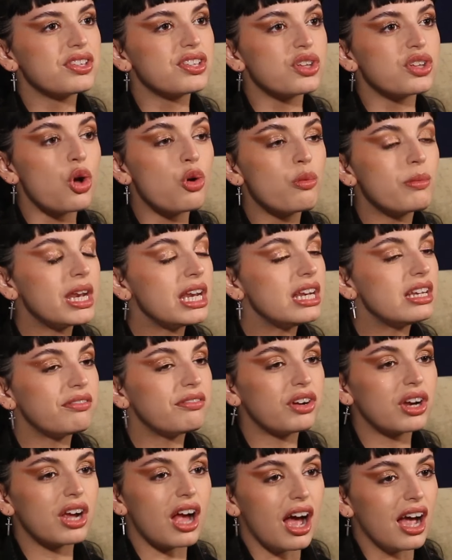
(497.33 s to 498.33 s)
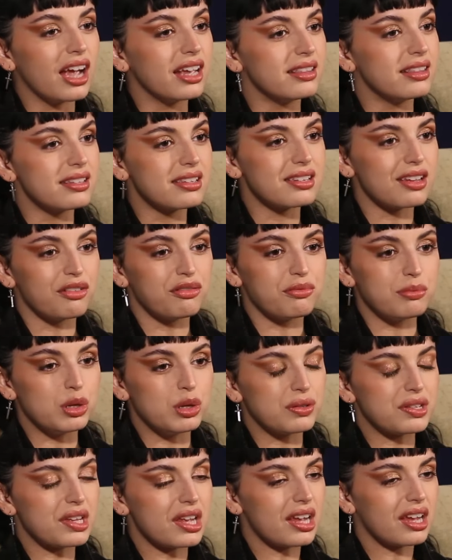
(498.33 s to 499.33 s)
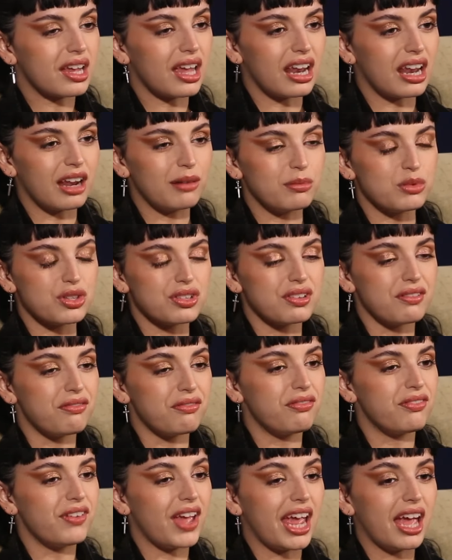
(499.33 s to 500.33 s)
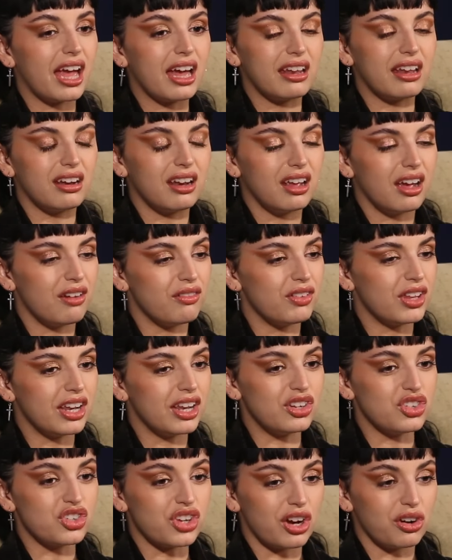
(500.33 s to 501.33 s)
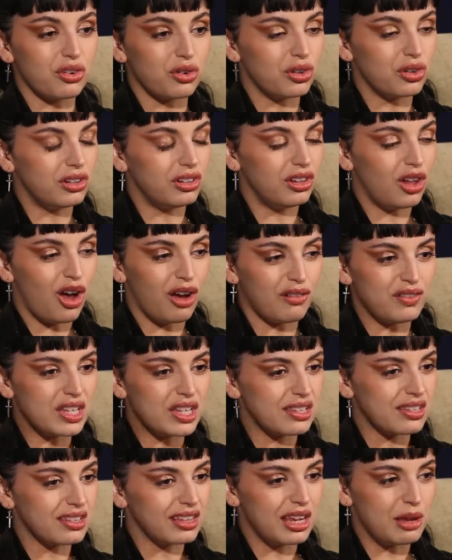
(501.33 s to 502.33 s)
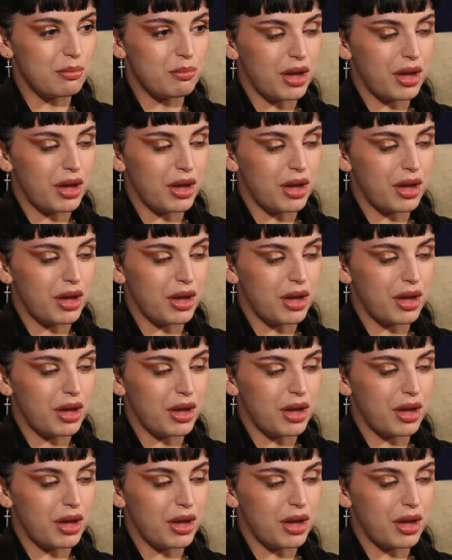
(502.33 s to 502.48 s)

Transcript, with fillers: so many different kinds of music, and I'm just a fan of it in general, obviously.